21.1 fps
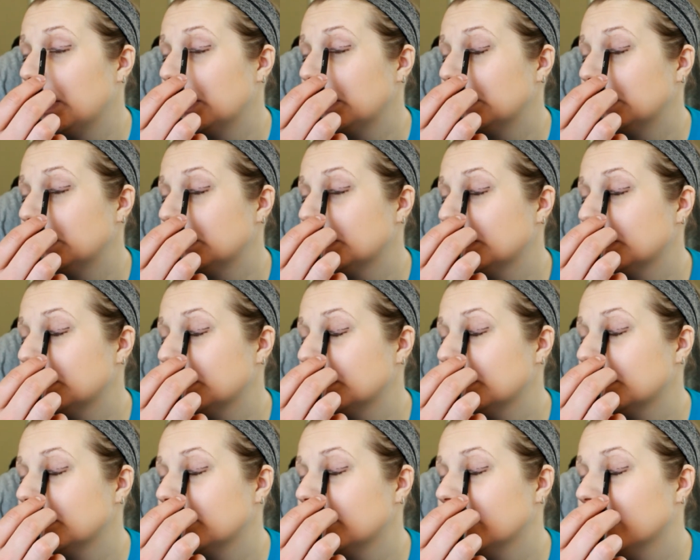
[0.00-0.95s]
This is
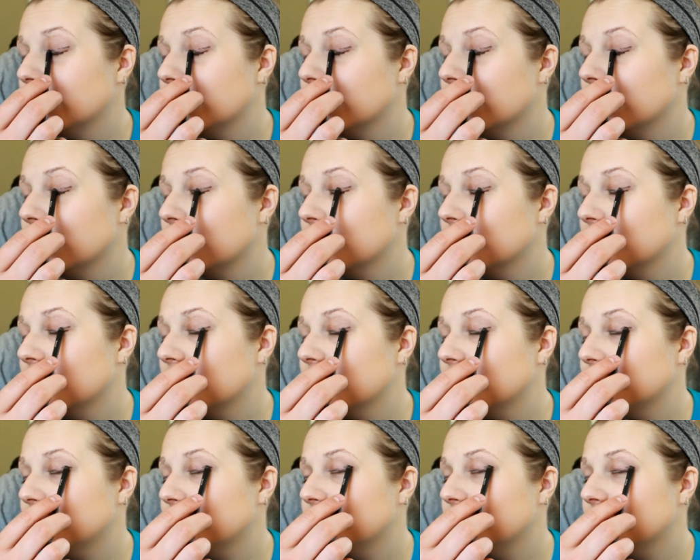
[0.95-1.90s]
bad.
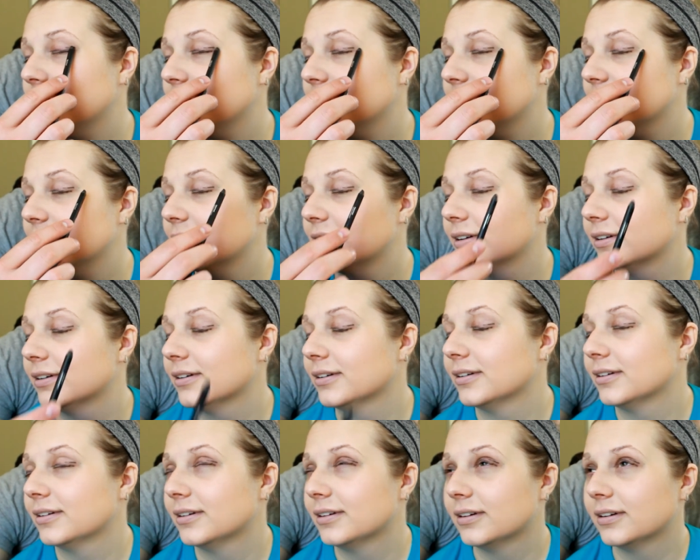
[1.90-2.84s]
Oh dear.
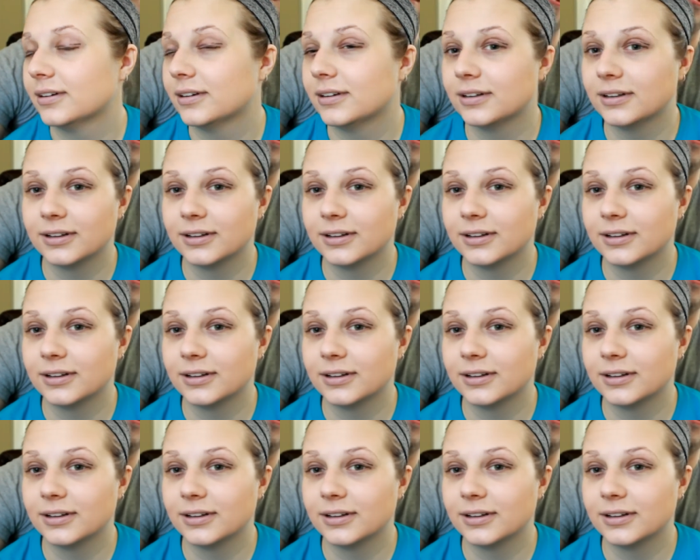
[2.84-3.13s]
Okay.